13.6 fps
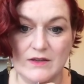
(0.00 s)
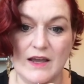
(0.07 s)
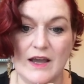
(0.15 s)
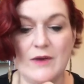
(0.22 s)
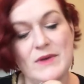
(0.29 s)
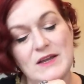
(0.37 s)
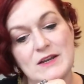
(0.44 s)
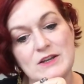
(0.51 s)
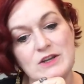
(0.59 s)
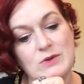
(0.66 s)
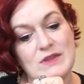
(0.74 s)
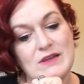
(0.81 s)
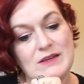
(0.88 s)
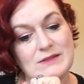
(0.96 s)
How am I gonna
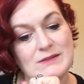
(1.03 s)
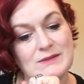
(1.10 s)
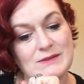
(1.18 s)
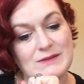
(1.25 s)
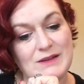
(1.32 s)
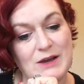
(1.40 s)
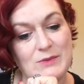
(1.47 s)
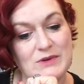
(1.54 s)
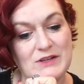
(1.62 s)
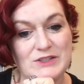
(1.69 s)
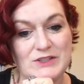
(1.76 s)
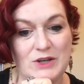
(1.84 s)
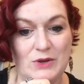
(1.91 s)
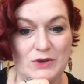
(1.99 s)
do this? I want to
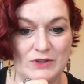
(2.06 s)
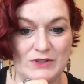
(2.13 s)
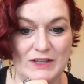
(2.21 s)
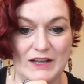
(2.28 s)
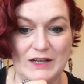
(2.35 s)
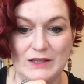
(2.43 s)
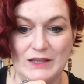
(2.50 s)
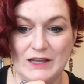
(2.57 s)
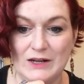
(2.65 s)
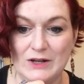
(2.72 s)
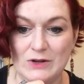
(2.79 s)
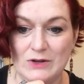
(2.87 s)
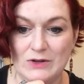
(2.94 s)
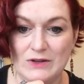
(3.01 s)
show you. There's like a
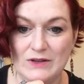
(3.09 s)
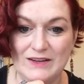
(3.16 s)
little.